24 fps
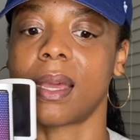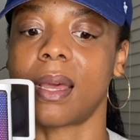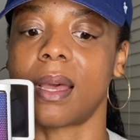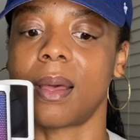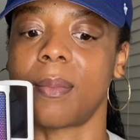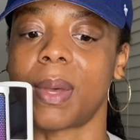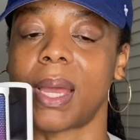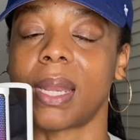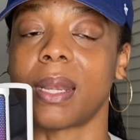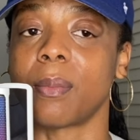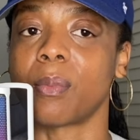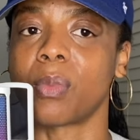
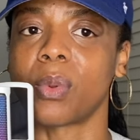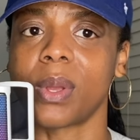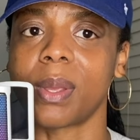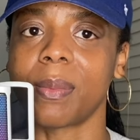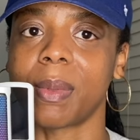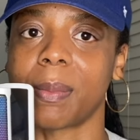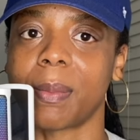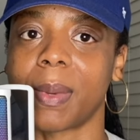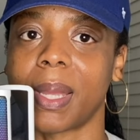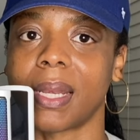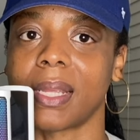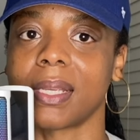um,
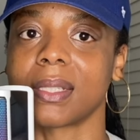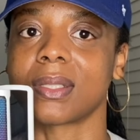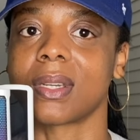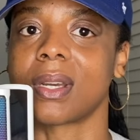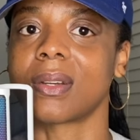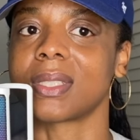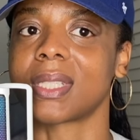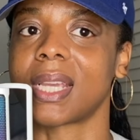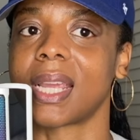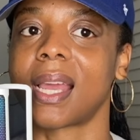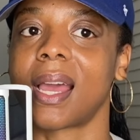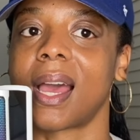unemployment money. So
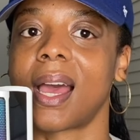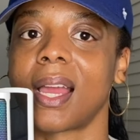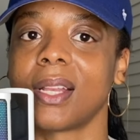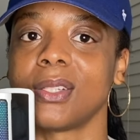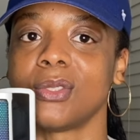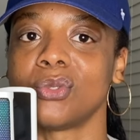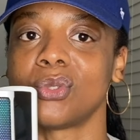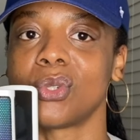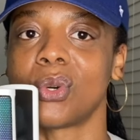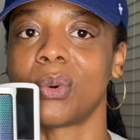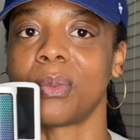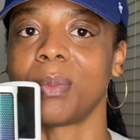I was like,
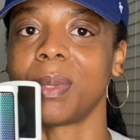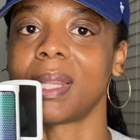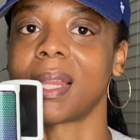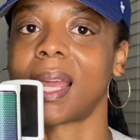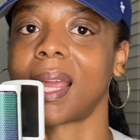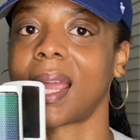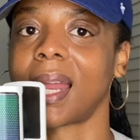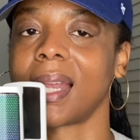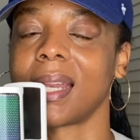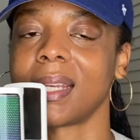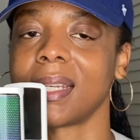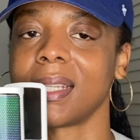God, you told me
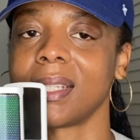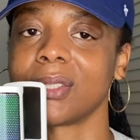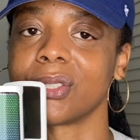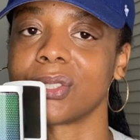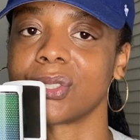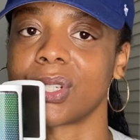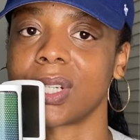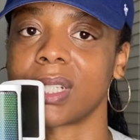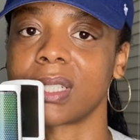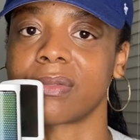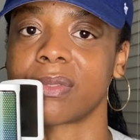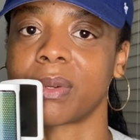like I didn't need to
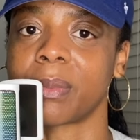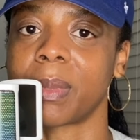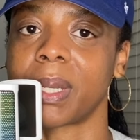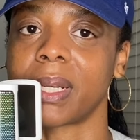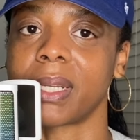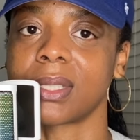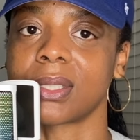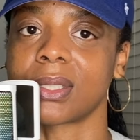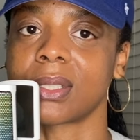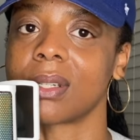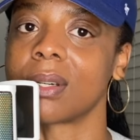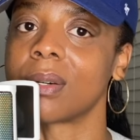transfer
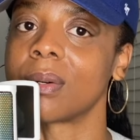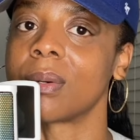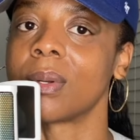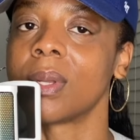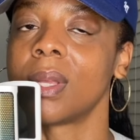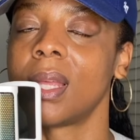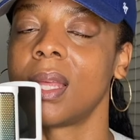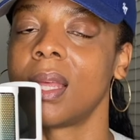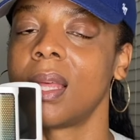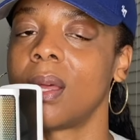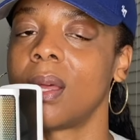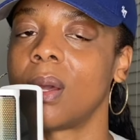money. So
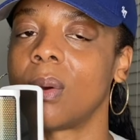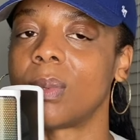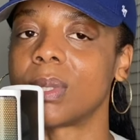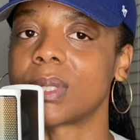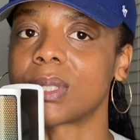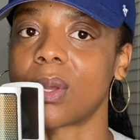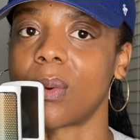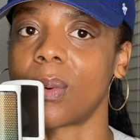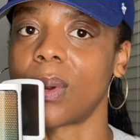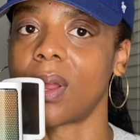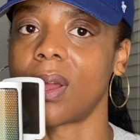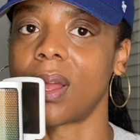
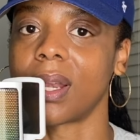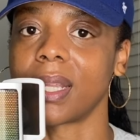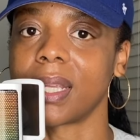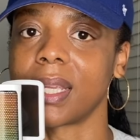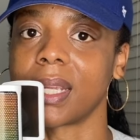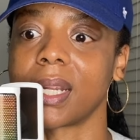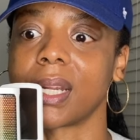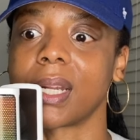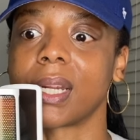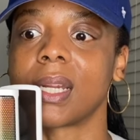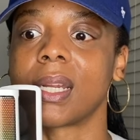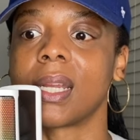what's going on
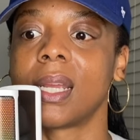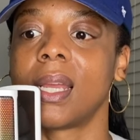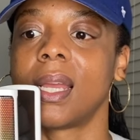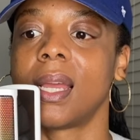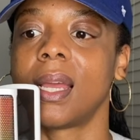here?